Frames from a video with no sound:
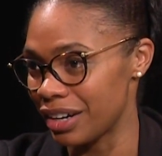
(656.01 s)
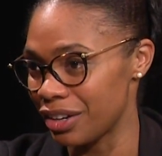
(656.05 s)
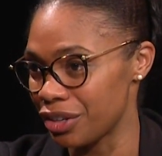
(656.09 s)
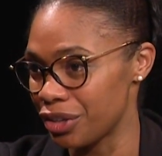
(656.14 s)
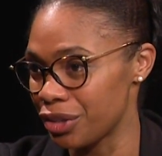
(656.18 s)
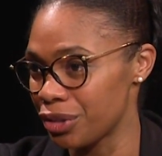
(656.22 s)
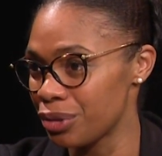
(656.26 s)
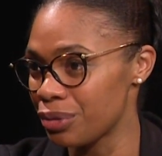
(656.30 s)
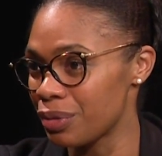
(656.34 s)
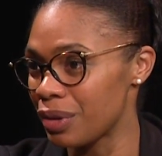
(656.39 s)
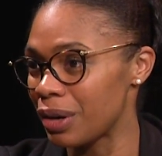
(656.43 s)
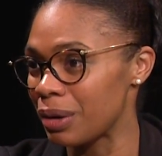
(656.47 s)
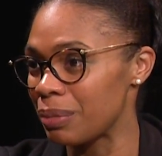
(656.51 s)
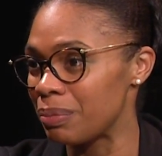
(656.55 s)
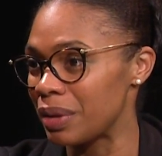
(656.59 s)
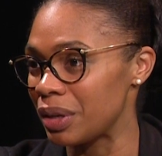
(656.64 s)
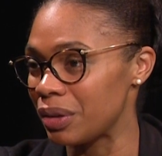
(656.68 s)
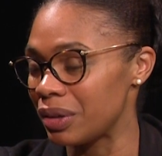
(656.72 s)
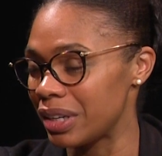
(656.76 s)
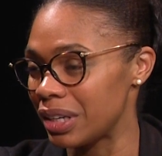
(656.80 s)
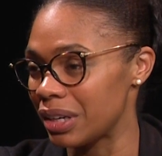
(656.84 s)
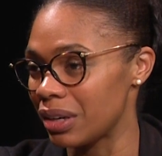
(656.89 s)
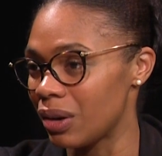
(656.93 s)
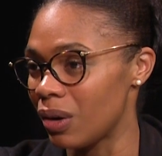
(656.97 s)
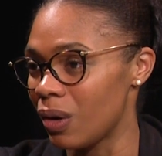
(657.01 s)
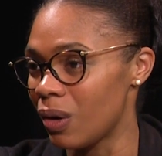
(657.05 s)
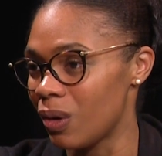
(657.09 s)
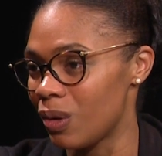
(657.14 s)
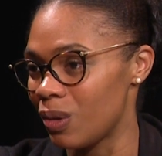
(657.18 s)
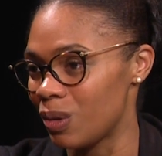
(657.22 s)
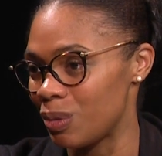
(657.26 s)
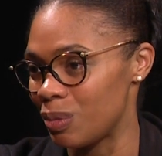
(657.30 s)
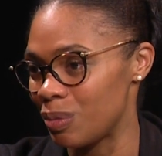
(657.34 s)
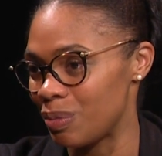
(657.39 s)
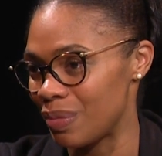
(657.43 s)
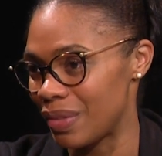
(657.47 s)
You are building a
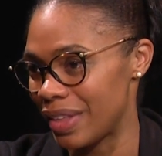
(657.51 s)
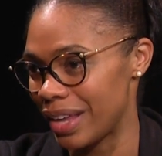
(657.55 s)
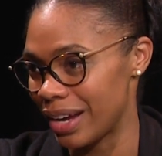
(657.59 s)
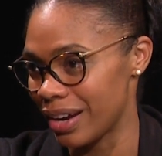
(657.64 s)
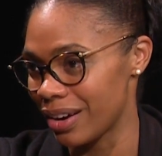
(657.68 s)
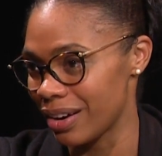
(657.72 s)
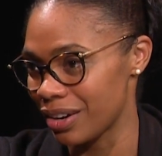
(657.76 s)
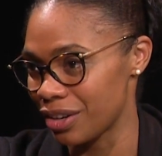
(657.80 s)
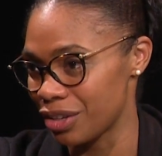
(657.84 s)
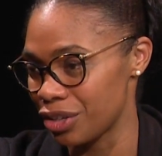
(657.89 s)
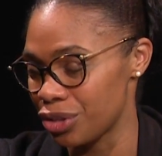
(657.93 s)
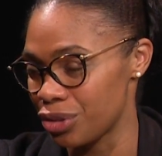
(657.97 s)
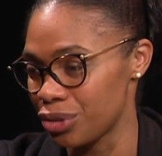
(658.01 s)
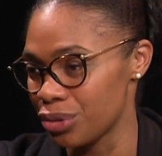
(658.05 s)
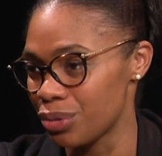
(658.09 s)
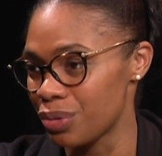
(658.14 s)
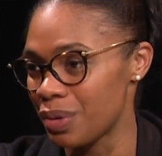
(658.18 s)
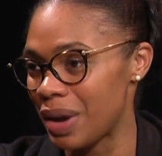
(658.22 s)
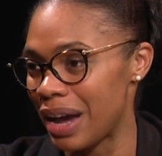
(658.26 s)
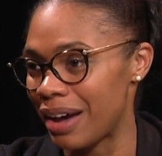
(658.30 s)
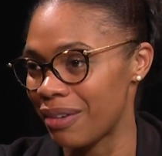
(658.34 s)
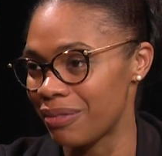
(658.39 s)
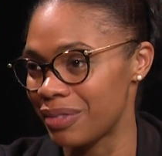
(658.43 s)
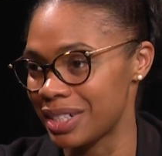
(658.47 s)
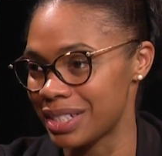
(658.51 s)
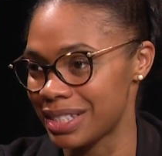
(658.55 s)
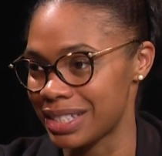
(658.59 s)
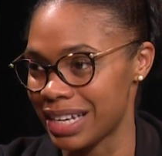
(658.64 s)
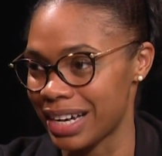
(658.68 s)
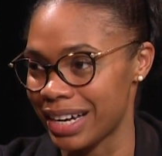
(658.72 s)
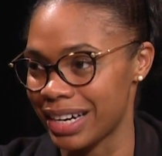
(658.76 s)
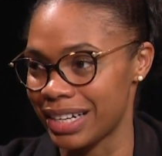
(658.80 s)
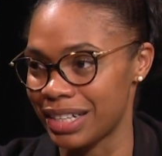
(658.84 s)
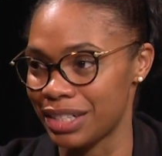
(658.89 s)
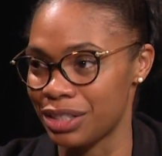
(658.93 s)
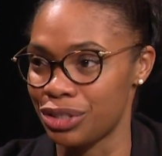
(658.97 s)
home there. You have
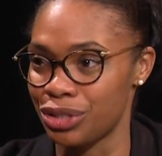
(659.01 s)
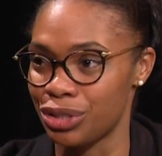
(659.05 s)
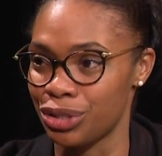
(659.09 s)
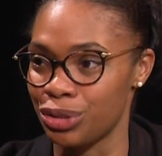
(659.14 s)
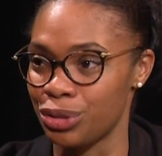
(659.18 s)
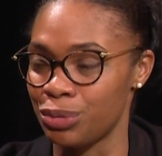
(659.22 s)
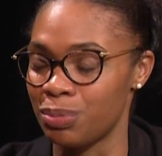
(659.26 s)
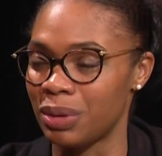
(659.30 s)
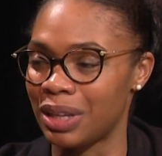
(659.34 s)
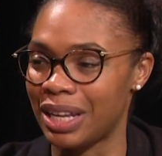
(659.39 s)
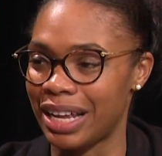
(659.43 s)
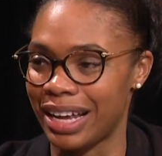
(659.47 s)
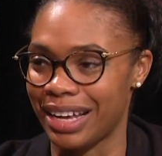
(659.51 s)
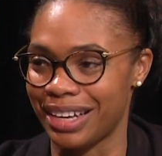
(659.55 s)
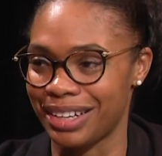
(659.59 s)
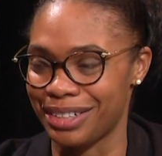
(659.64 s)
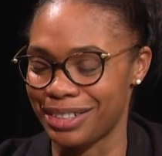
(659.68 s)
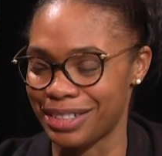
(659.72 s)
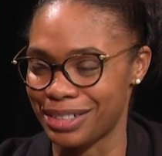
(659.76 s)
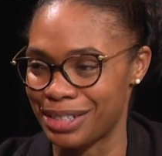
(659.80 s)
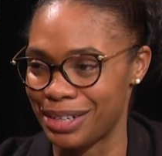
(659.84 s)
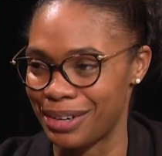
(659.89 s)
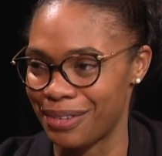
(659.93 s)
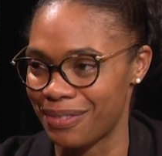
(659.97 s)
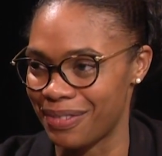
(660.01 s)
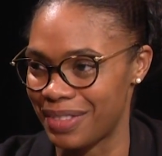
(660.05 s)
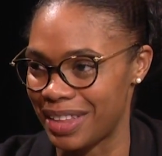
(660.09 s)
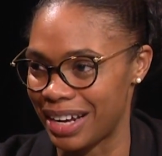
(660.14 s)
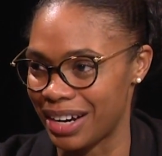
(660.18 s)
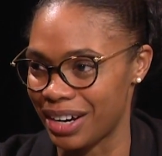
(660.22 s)
decided to plant yourself there.